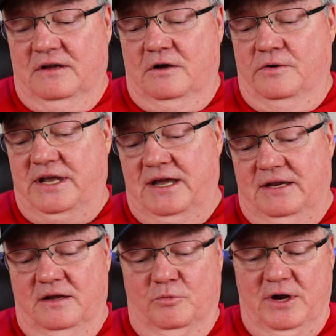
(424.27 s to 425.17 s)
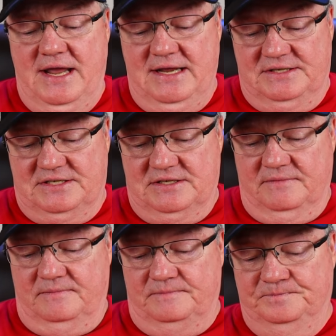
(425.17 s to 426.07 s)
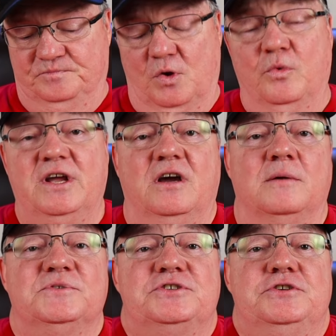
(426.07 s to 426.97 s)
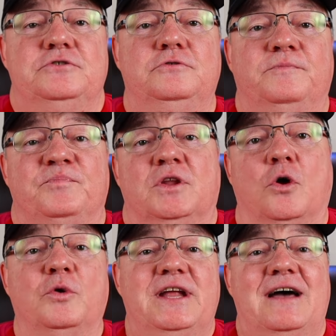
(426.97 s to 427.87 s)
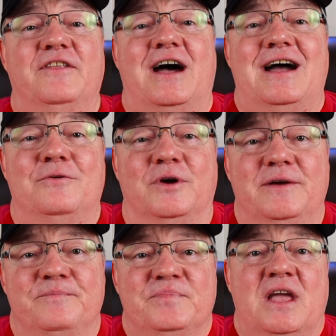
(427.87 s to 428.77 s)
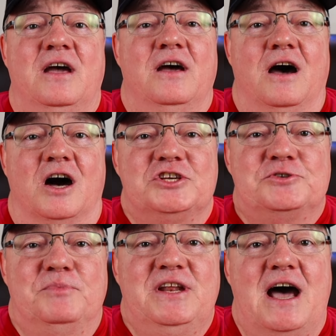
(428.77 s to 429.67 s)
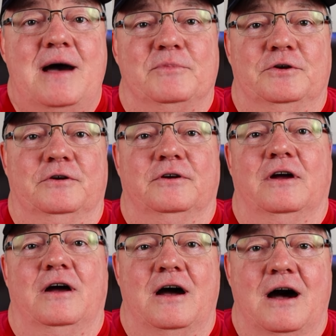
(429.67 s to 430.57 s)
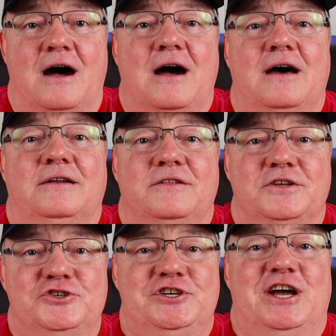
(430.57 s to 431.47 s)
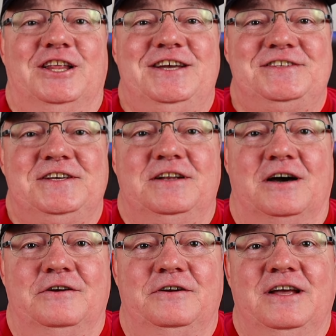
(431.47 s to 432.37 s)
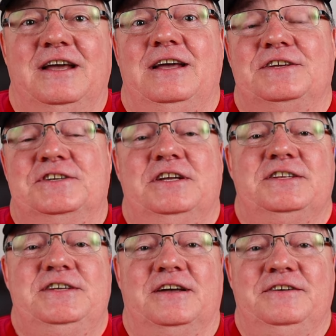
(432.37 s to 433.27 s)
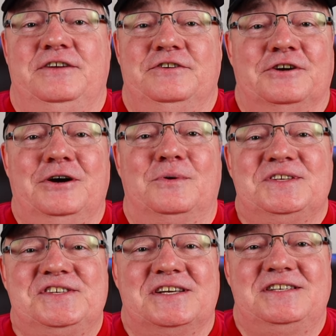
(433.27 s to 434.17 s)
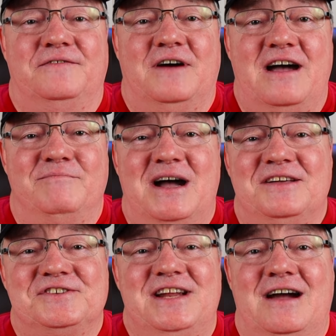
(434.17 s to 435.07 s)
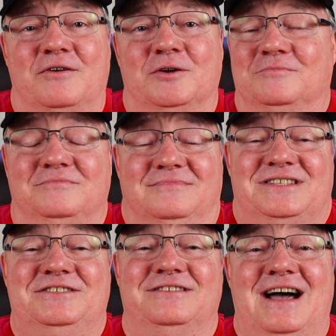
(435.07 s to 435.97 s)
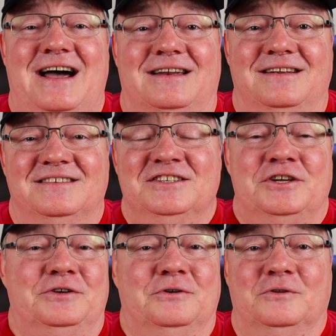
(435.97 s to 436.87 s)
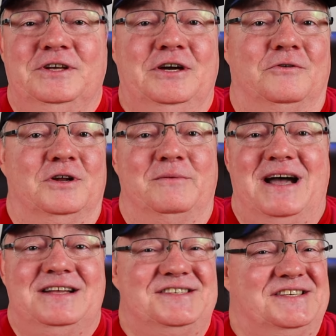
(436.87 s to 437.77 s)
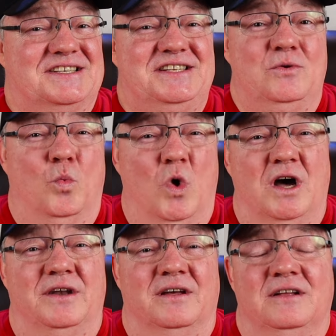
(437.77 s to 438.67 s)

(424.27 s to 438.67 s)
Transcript: Okay, number 8. When it comes to going down the highway, a speedometer on the GL1800 is going to tell you you're going 65 miles an hour, but you're not. You're only going about 61.